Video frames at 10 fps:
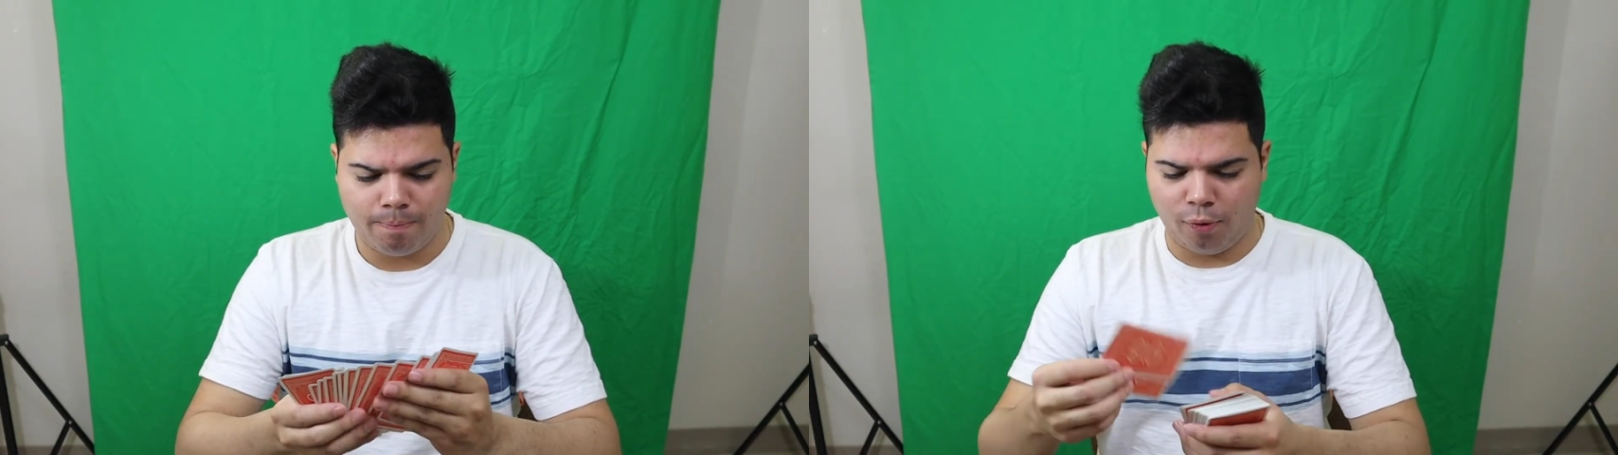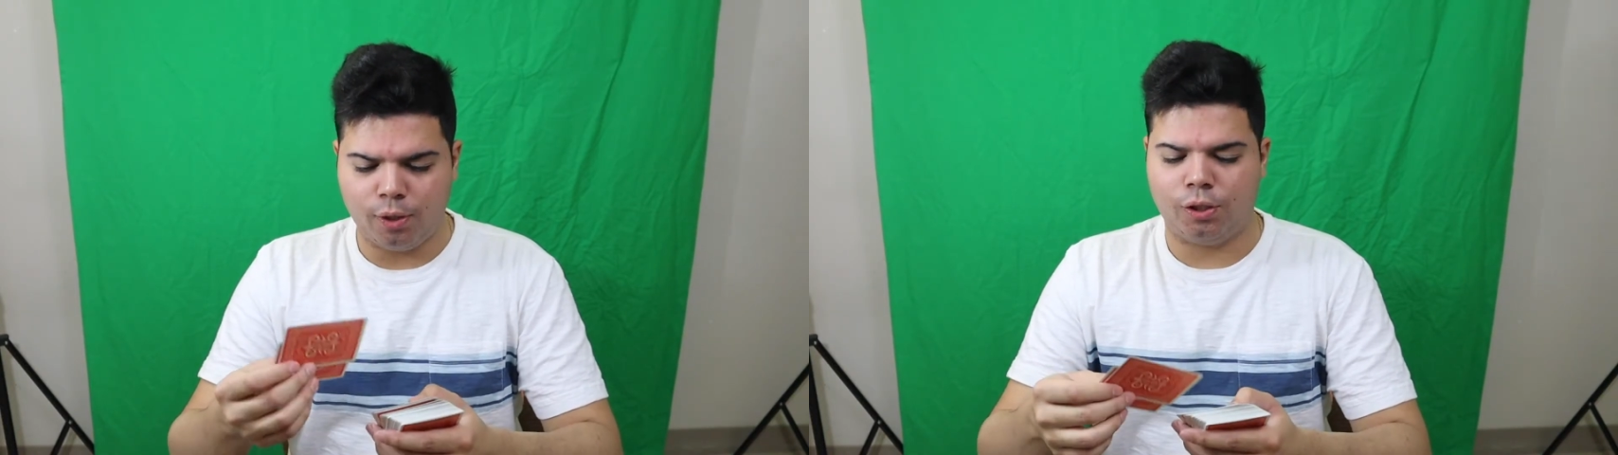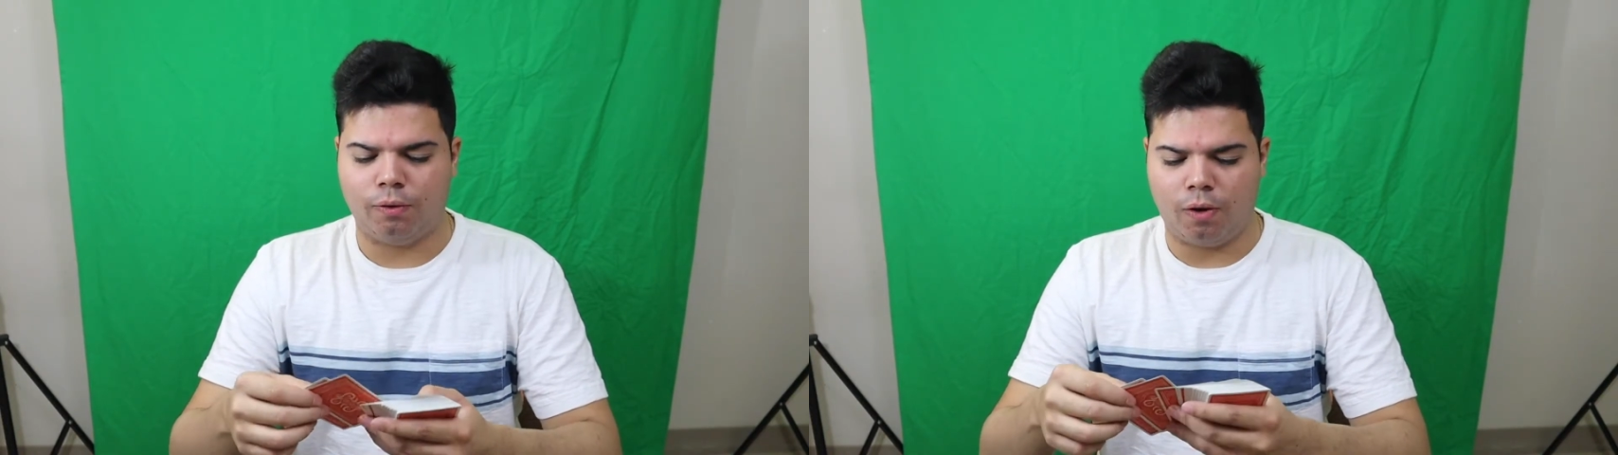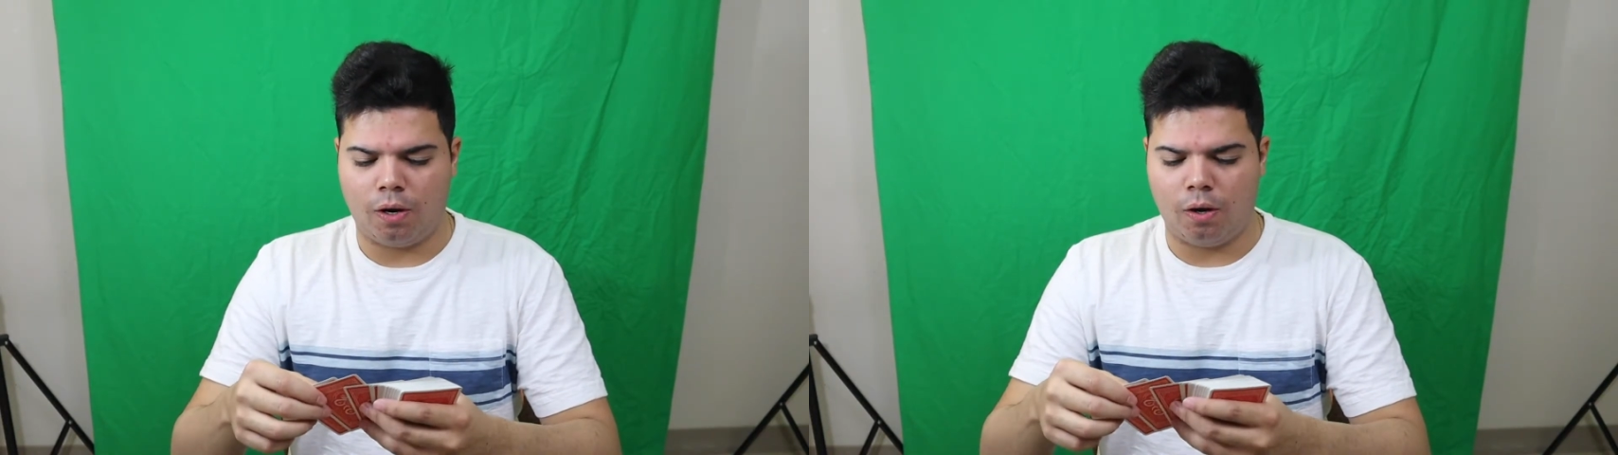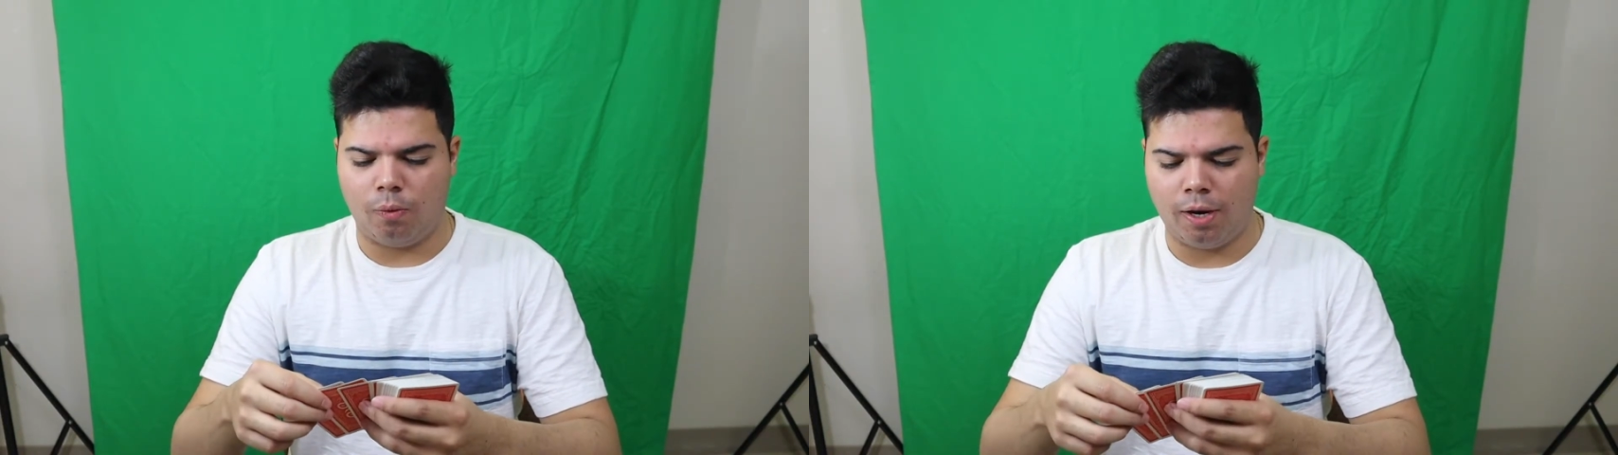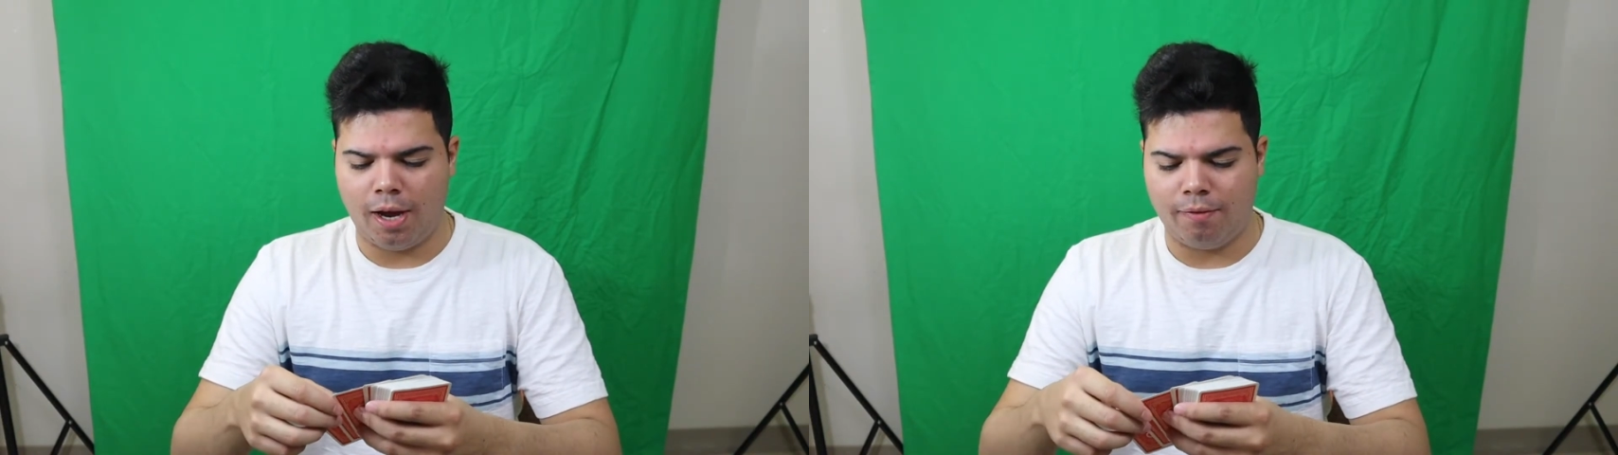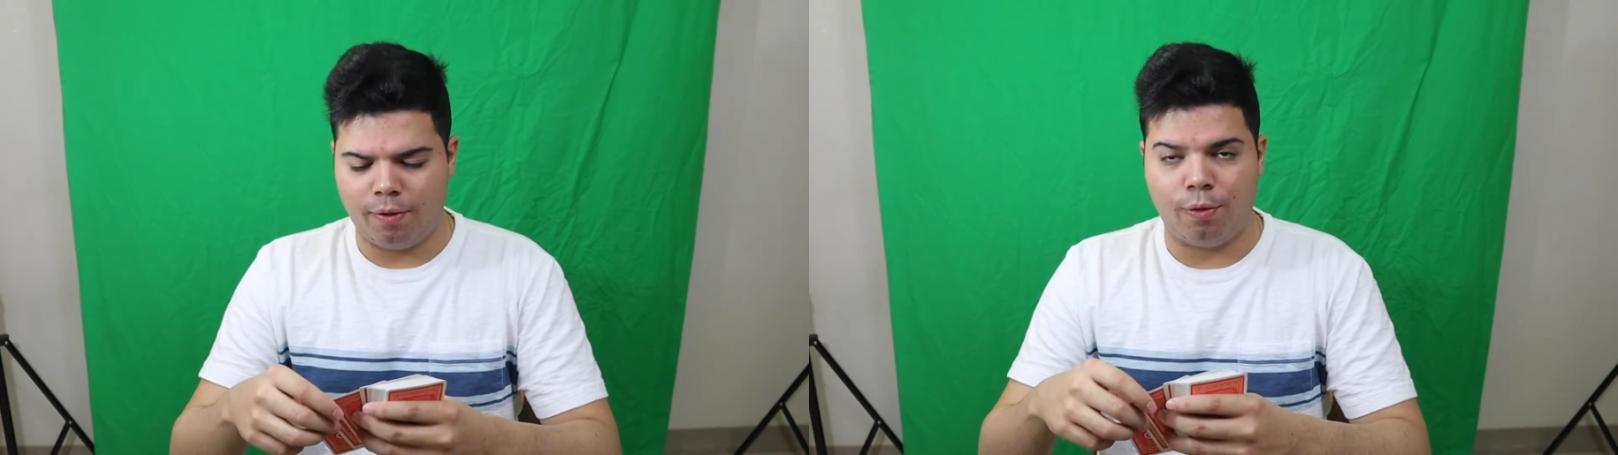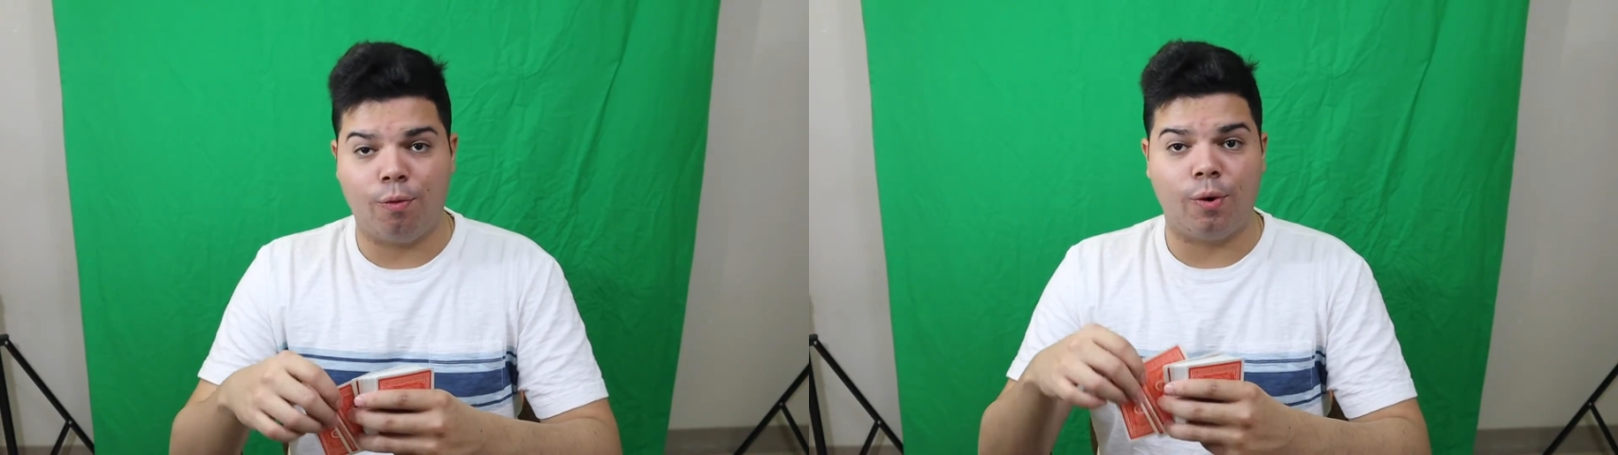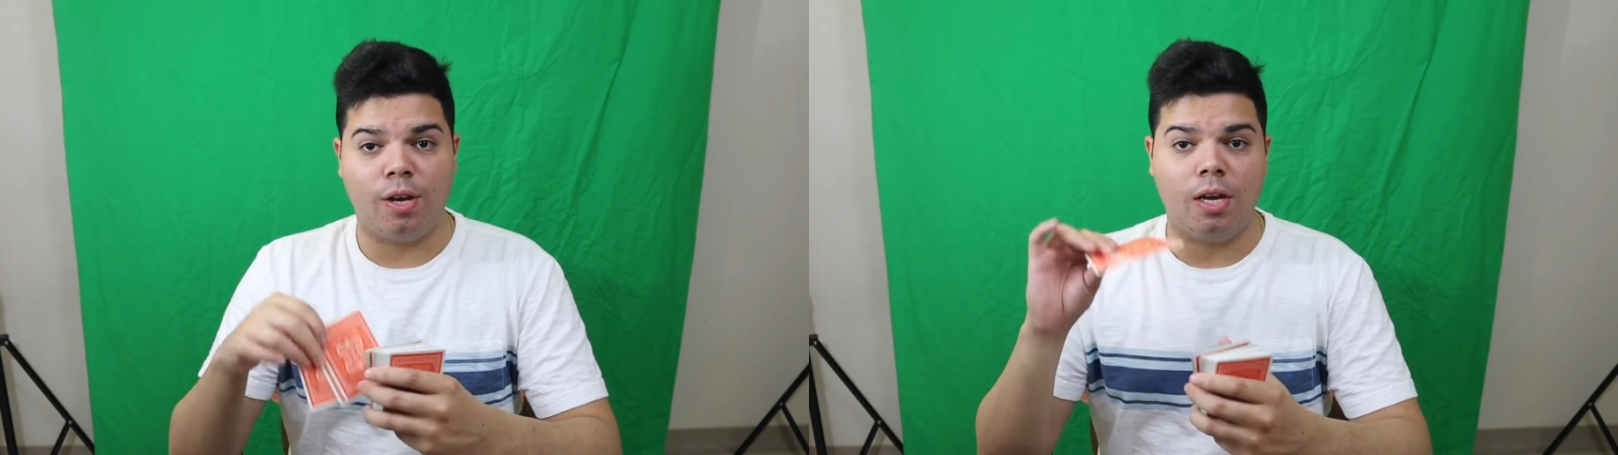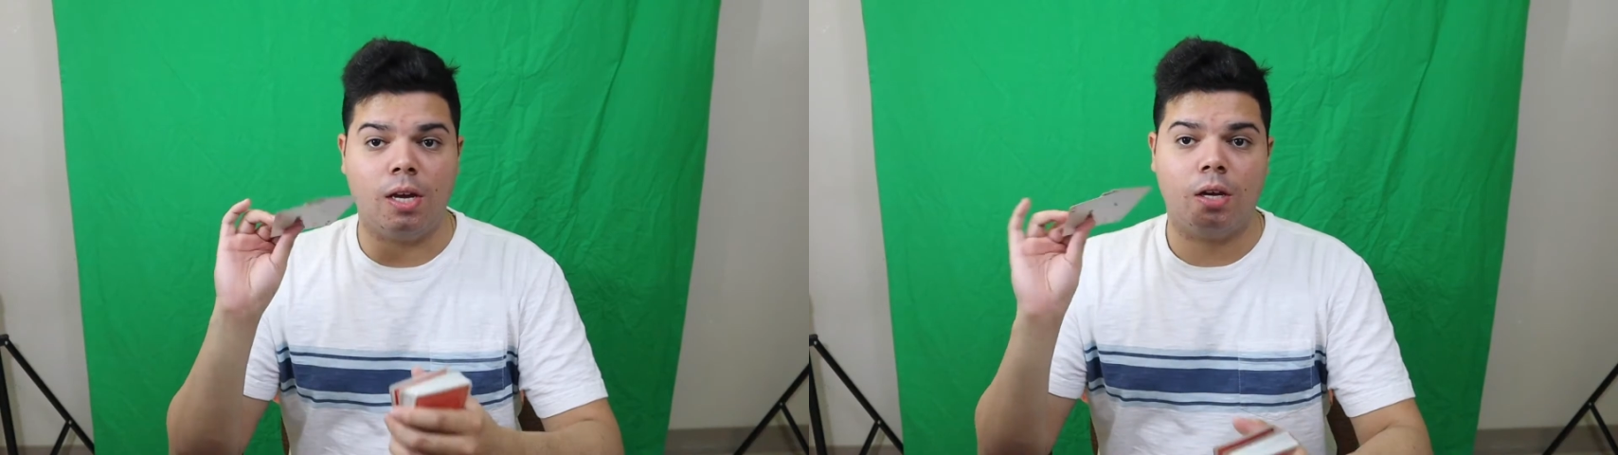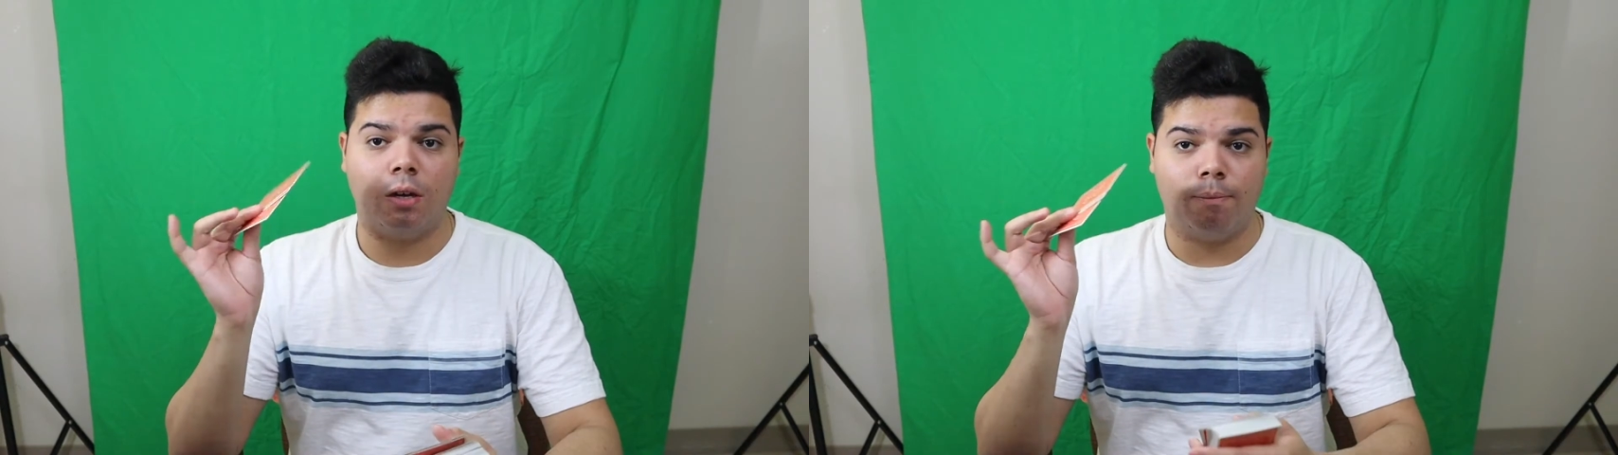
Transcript: First of all, we have the 3